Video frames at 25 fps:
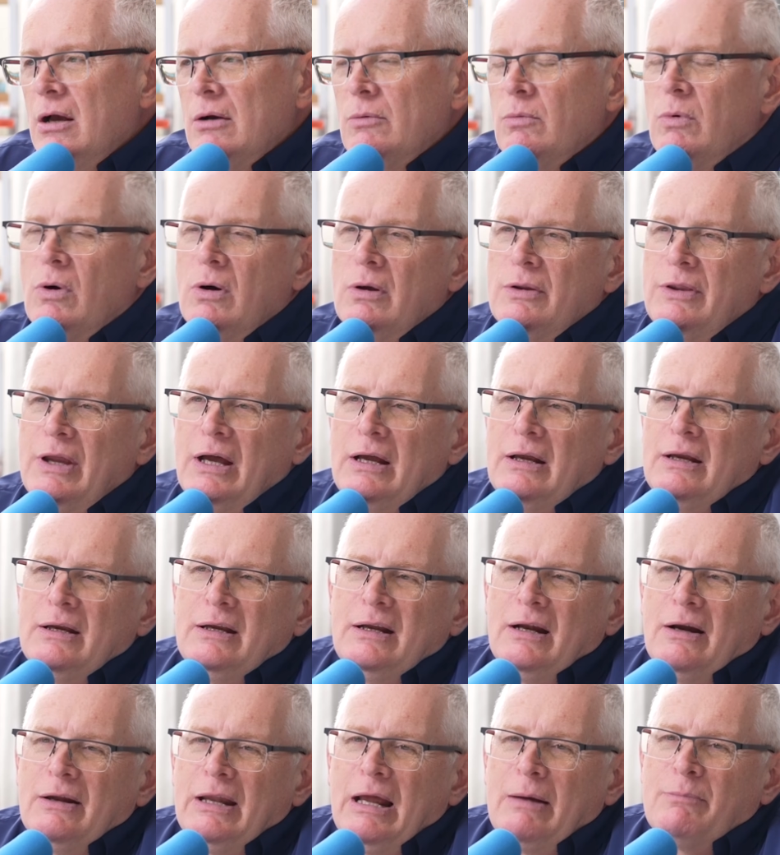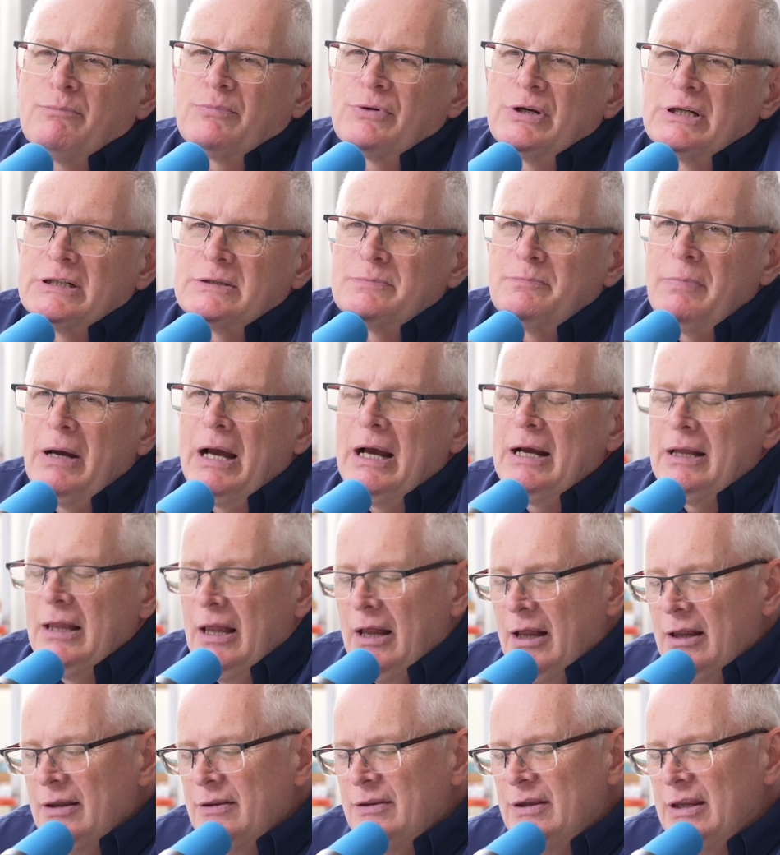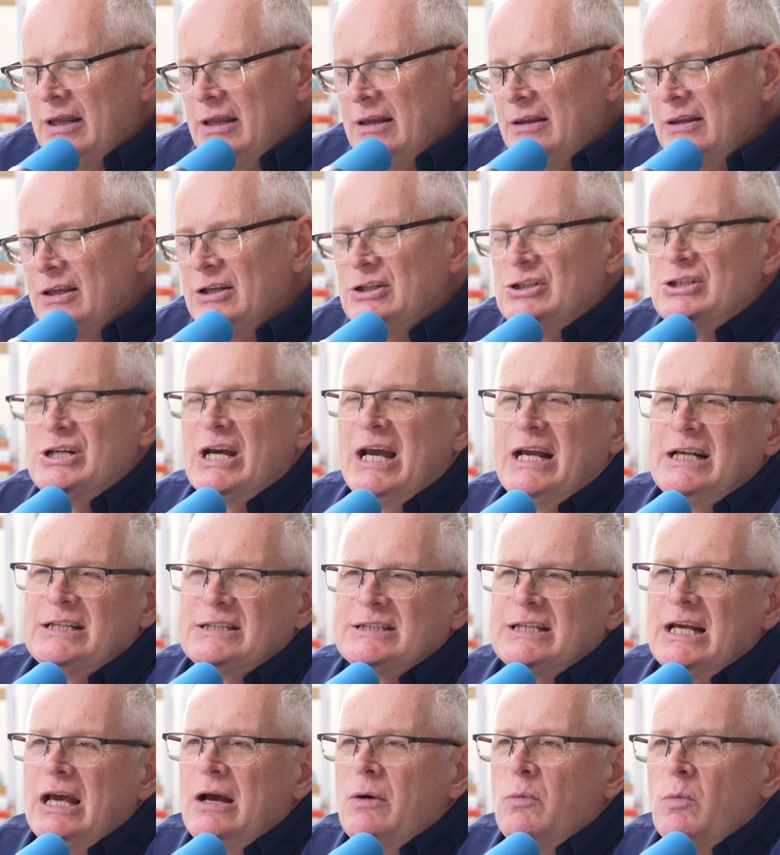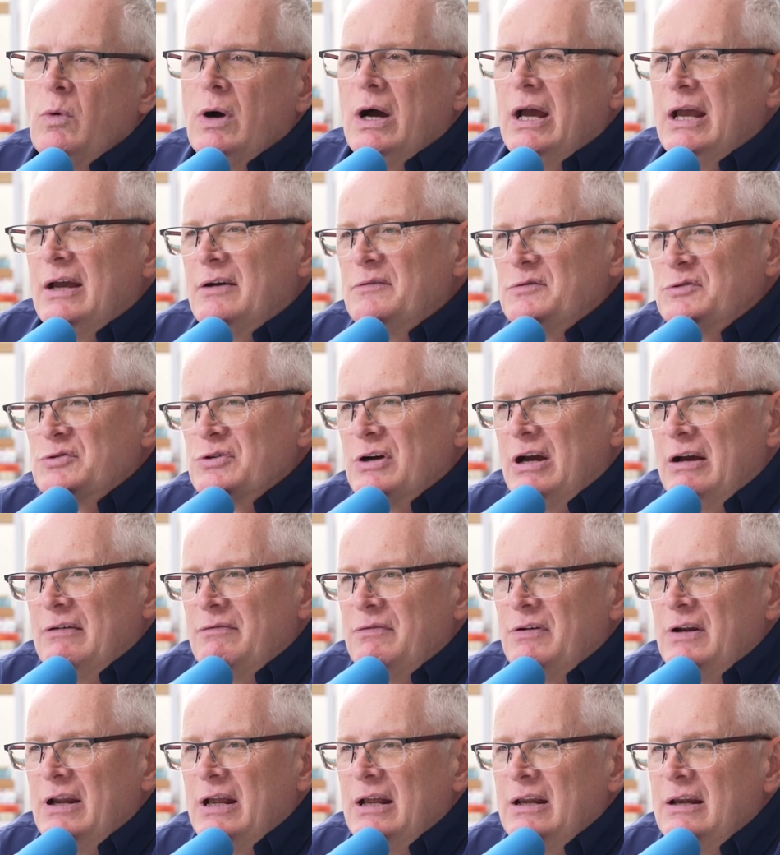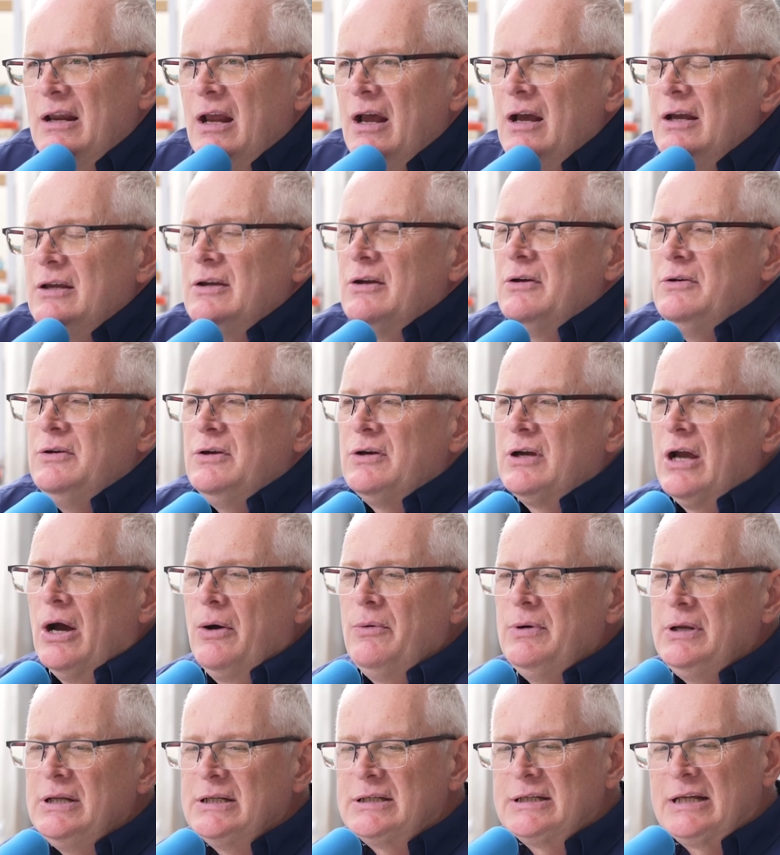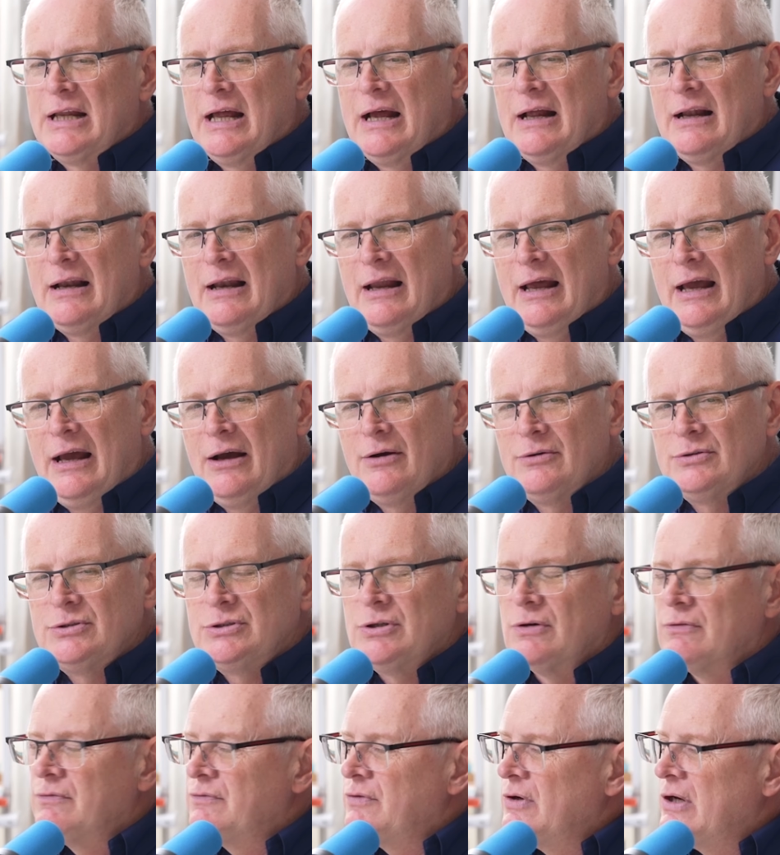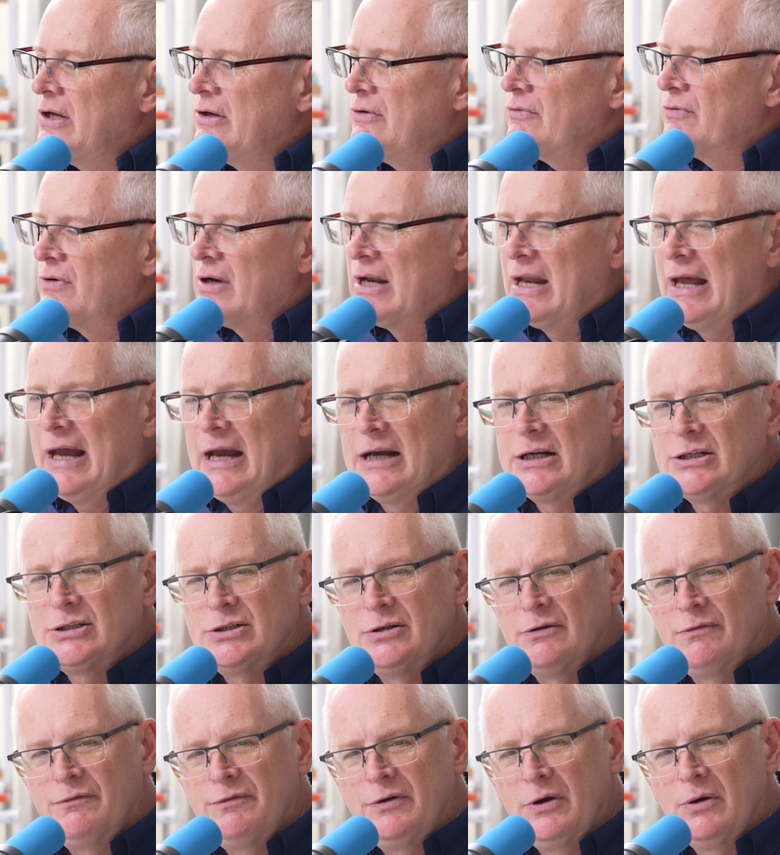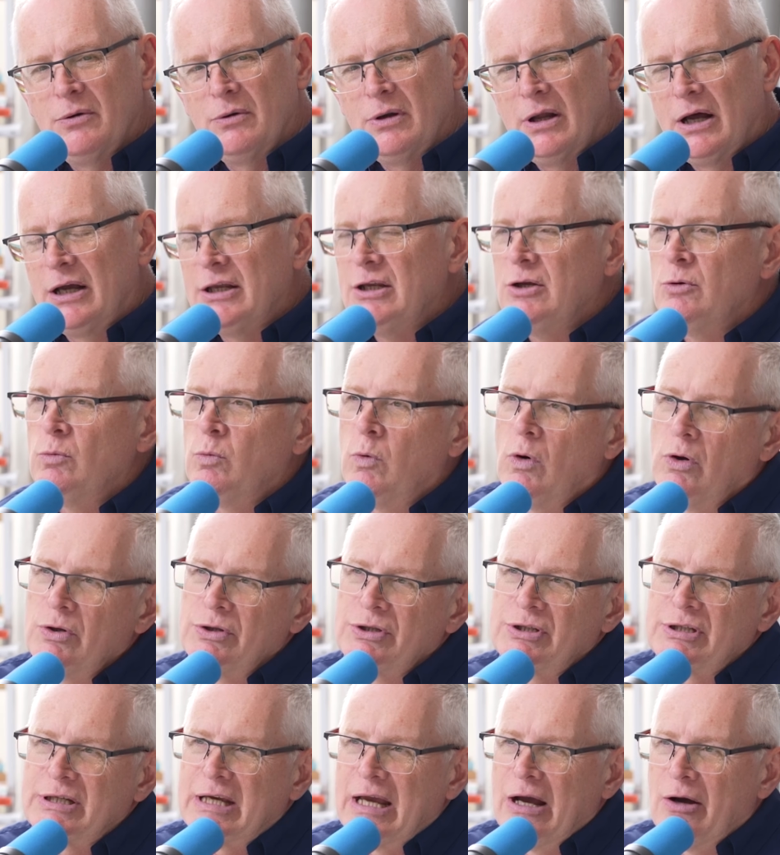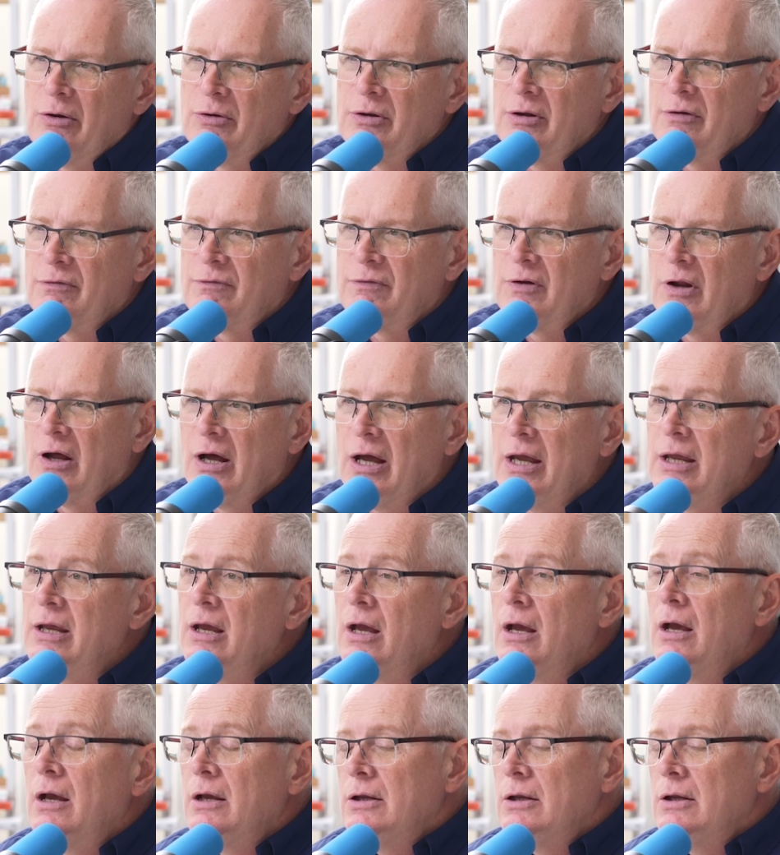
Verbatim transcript: What that, you know, that brings back the the jet set way of traveling. You know, you go into that lounge, you're fully relaxed, you feel like you want to get on the flight.